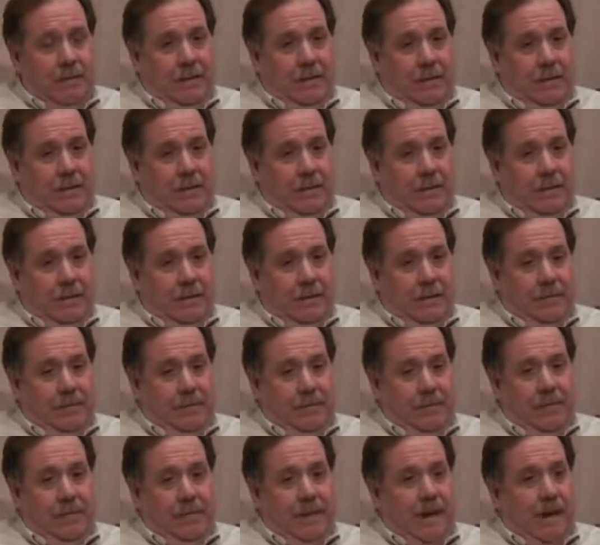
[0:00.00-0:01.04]
uh,
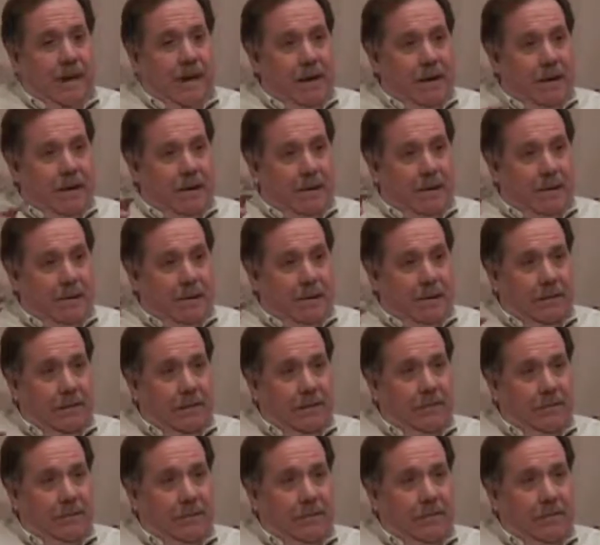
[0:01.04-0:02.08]
dismantling
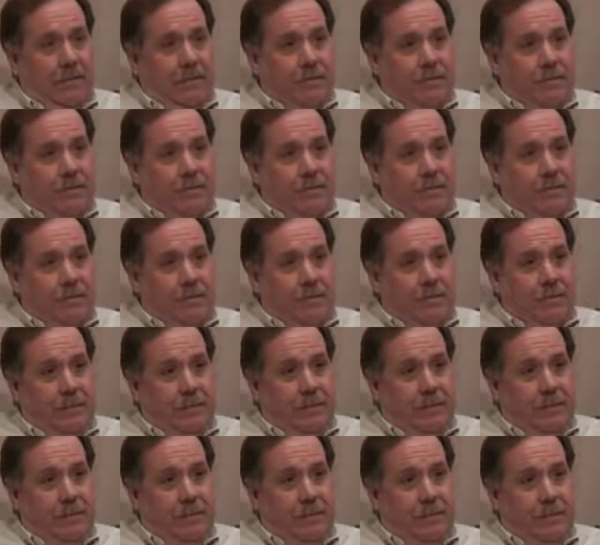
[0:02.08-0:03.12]
of Eastern,
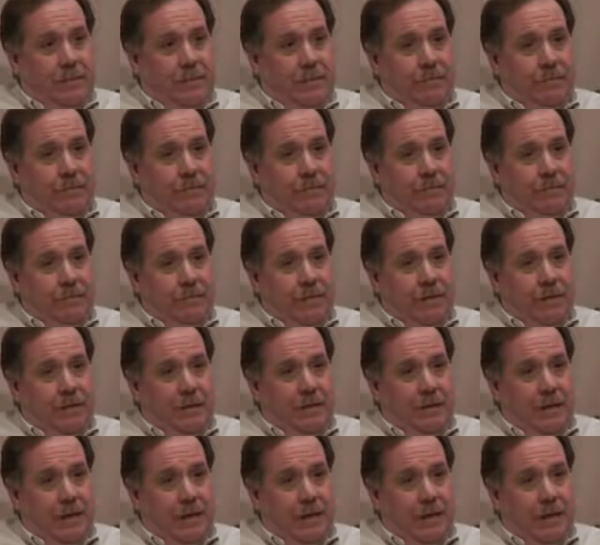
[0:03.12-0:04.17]
of
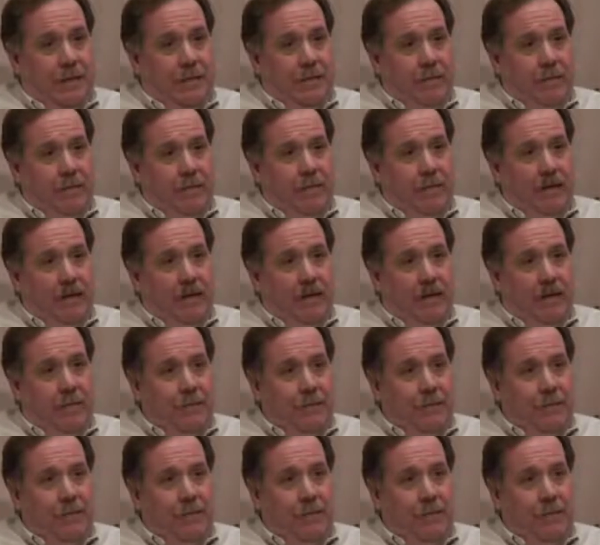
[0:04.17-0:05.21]
seeing a lot of the
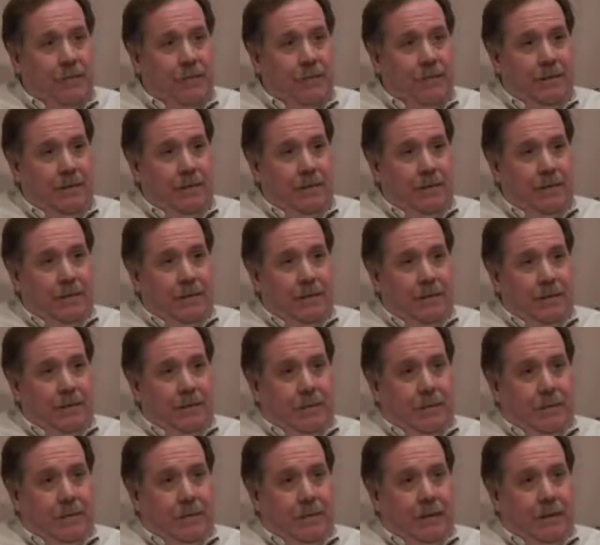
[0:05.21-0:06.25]
value
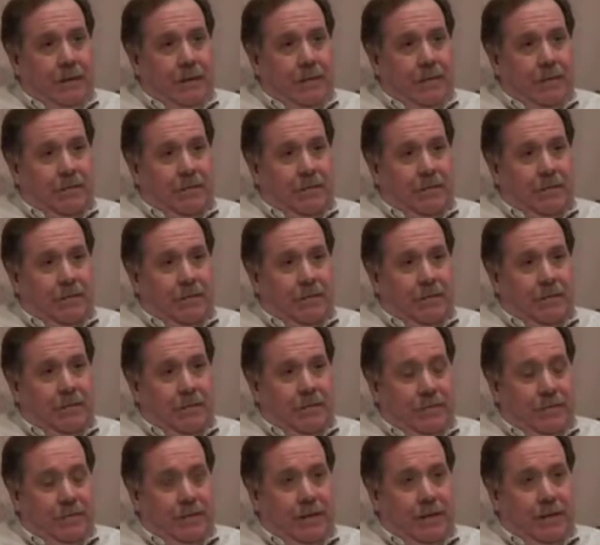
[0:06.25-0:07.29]
products that
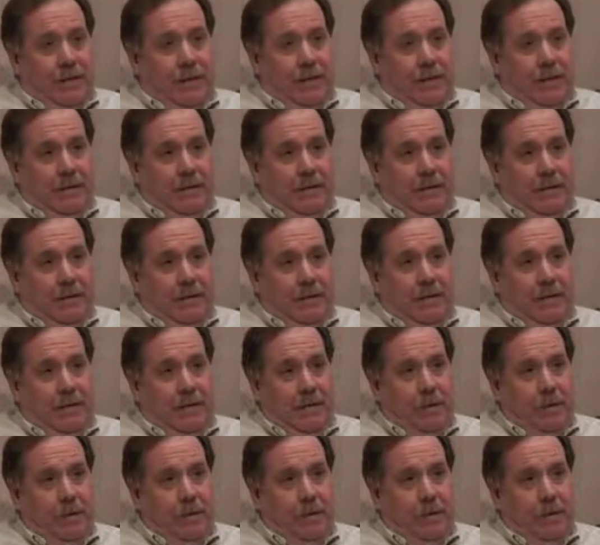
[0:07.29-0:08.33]
Eastern had and
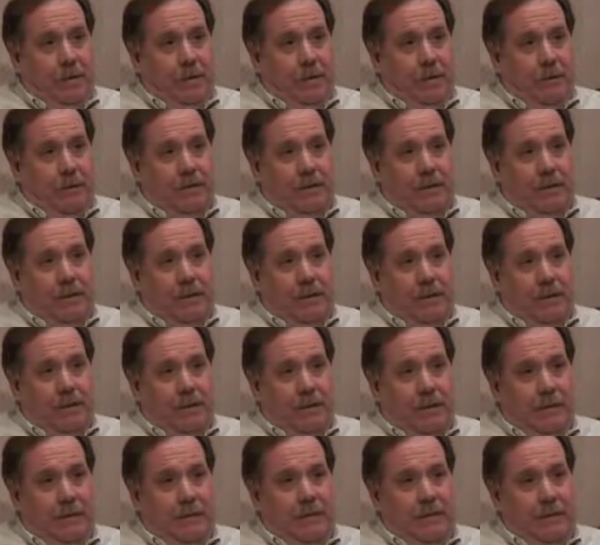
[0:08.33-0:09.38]
resources that they
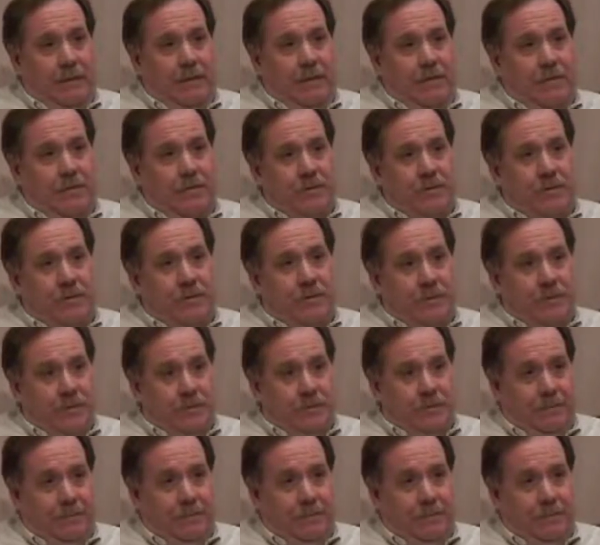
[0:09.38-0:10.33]
had being shifted